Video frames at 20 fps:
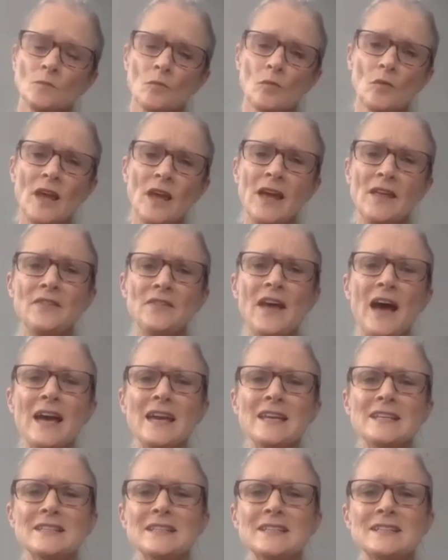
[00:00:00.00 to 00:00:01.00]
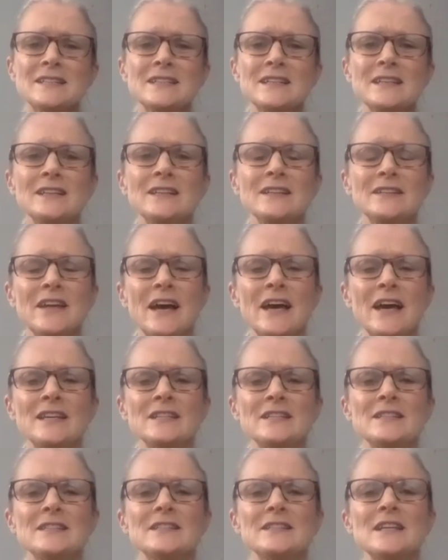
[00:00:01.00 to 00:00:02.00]
And that is a skill that
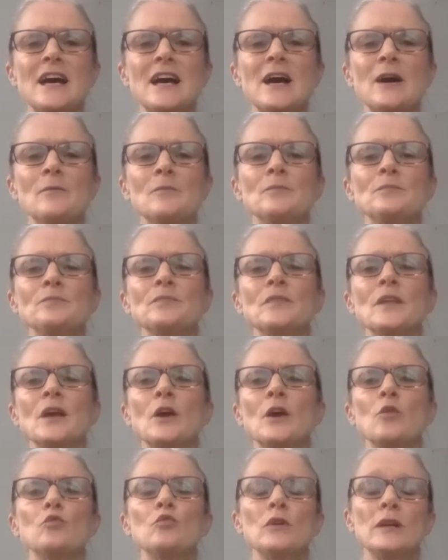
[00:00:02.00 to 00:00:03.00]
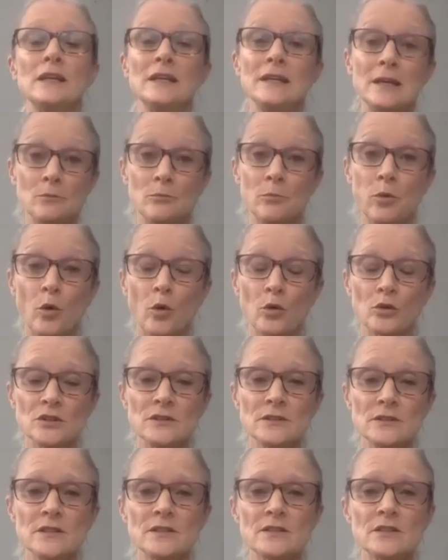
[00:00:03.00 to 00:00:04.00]
is um, really
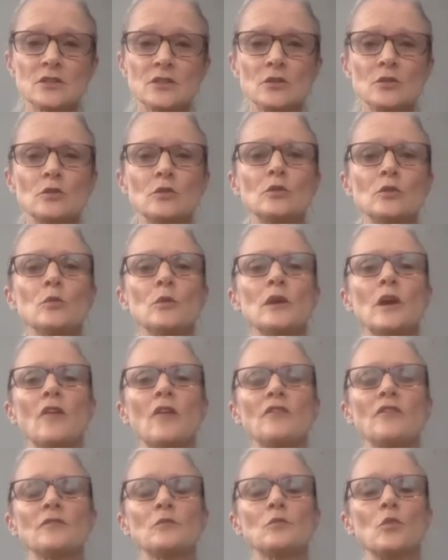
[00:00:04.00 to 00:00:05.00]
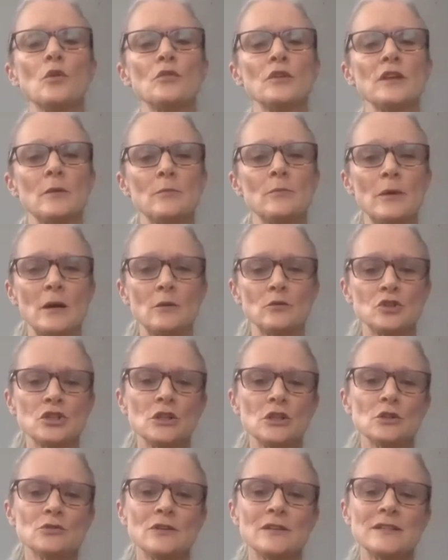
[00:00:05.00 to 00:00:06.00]
important in school. We often worry about
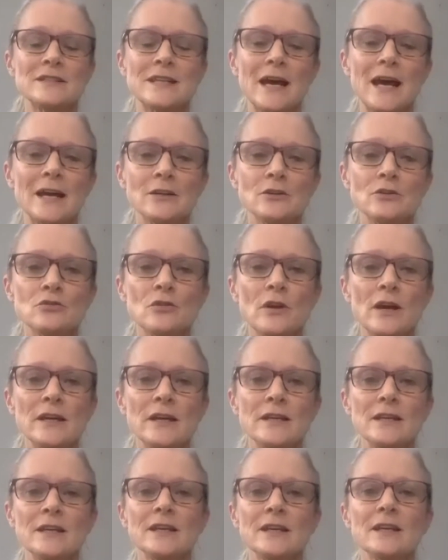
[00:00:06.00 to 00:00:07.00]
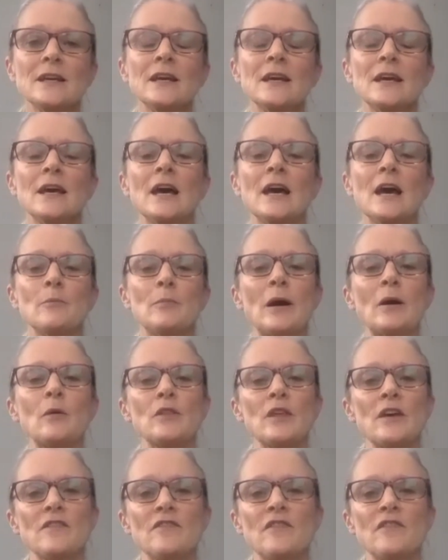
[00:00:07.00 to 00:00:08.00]
children's handwriting, about
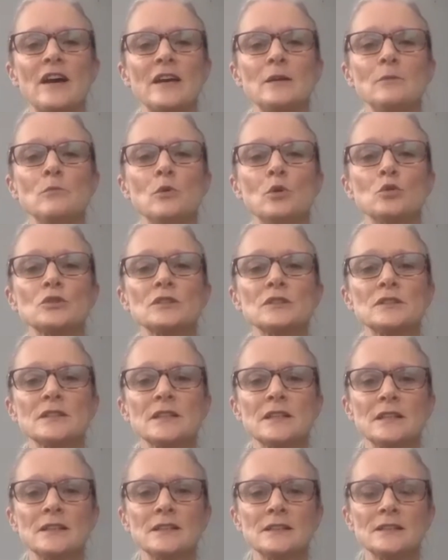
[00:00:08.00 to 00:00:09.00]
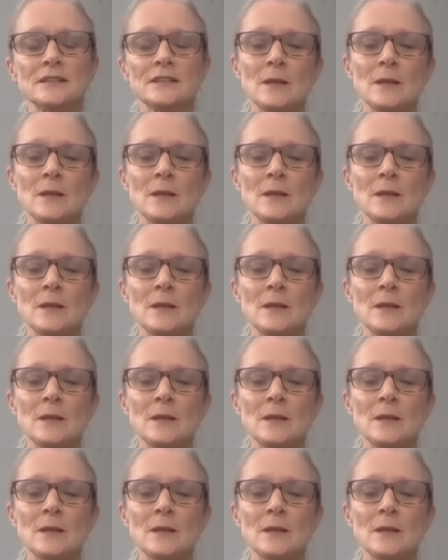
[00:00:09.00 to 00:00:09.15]
their fine motor skills.